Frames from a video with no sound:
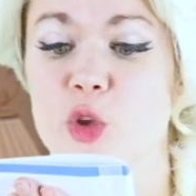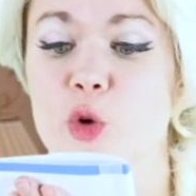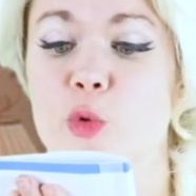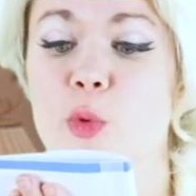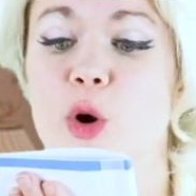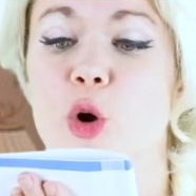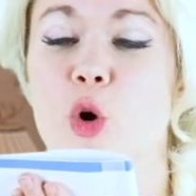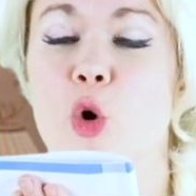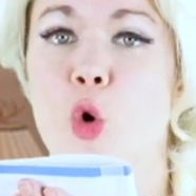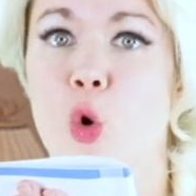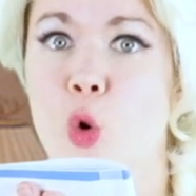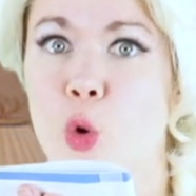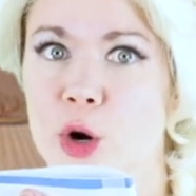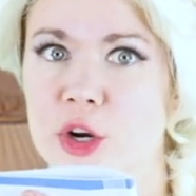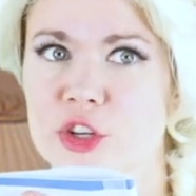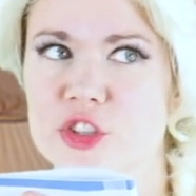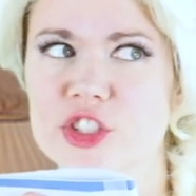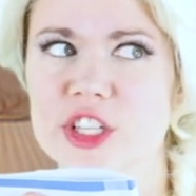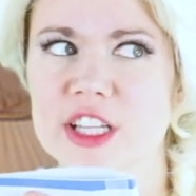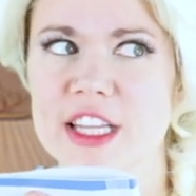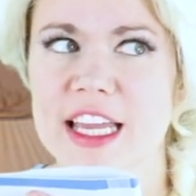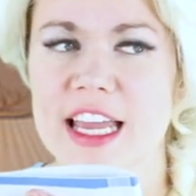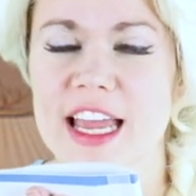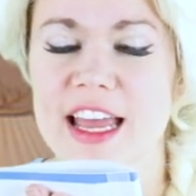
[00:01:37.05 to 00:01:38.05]
you are
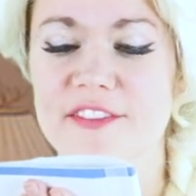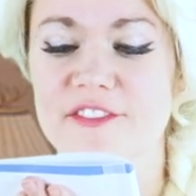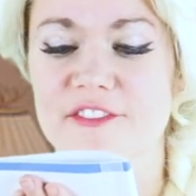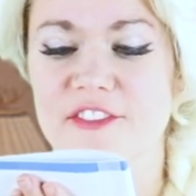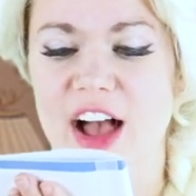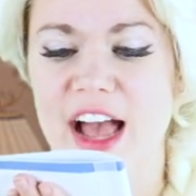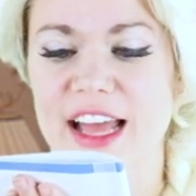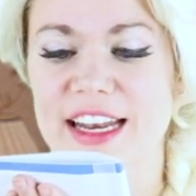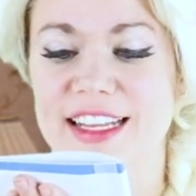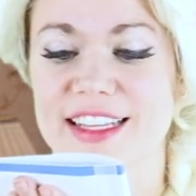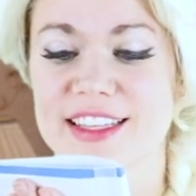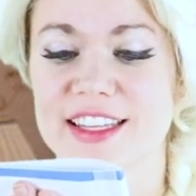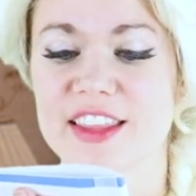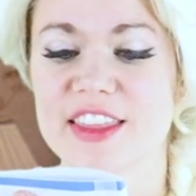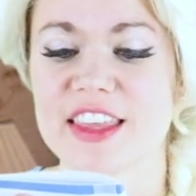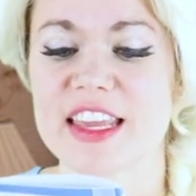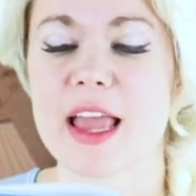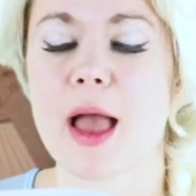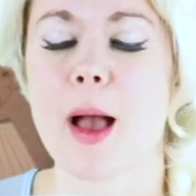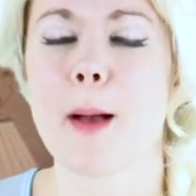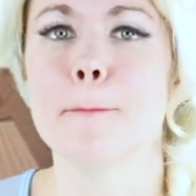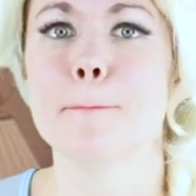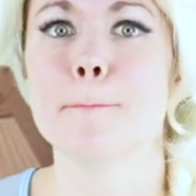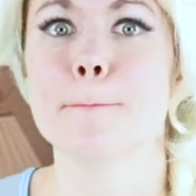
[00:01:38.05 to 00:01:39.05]
cordially invited to
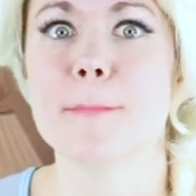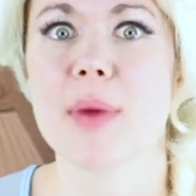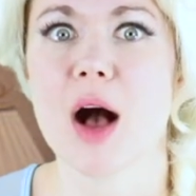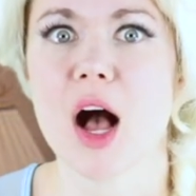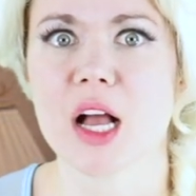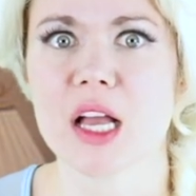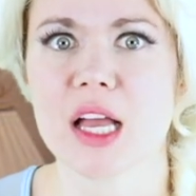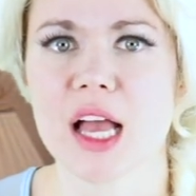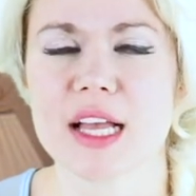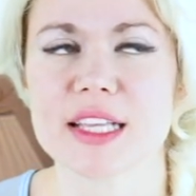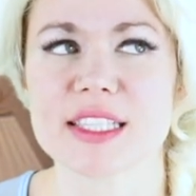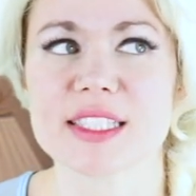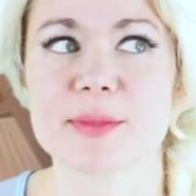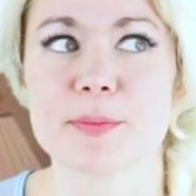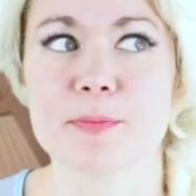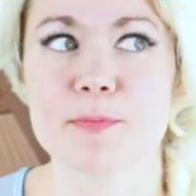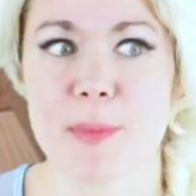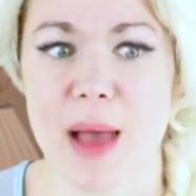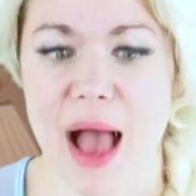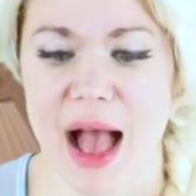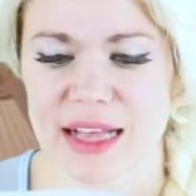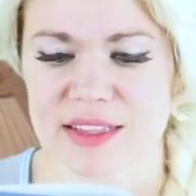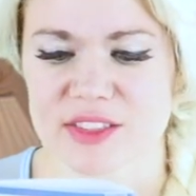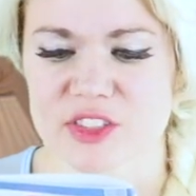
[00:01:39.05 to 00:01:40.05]
the Among Us
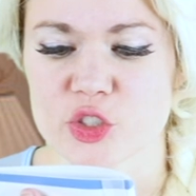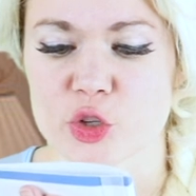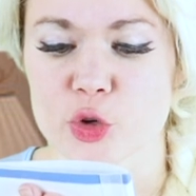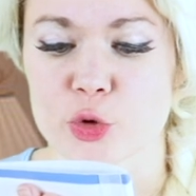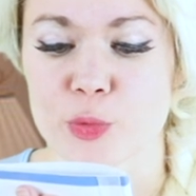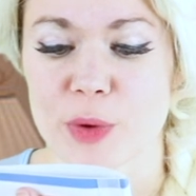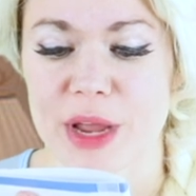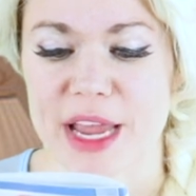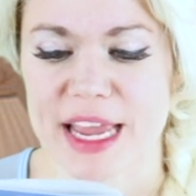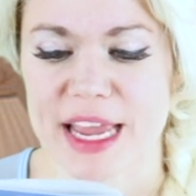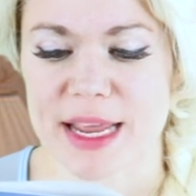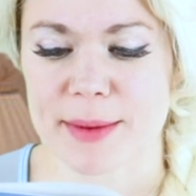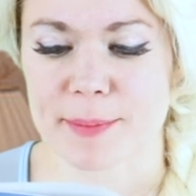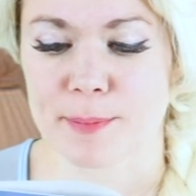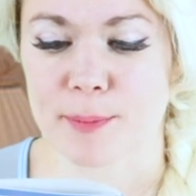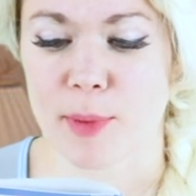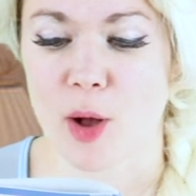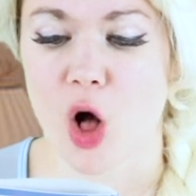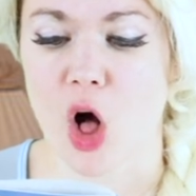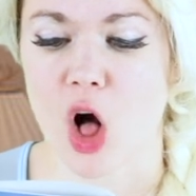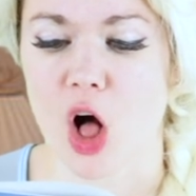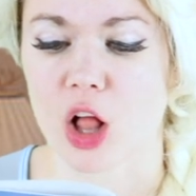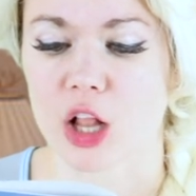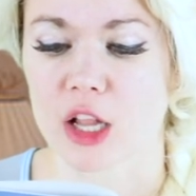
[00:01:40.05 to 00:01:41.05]
Masquerade
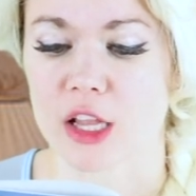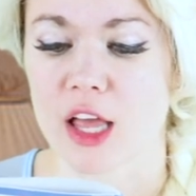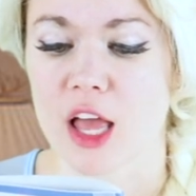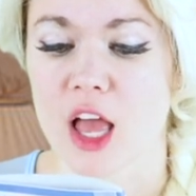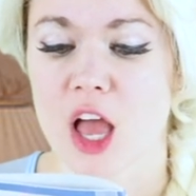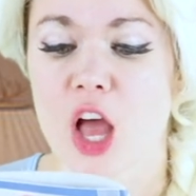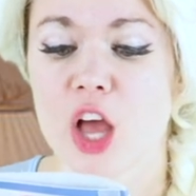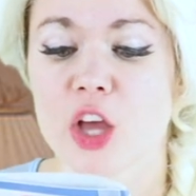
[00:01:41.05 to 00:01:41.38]
Ball.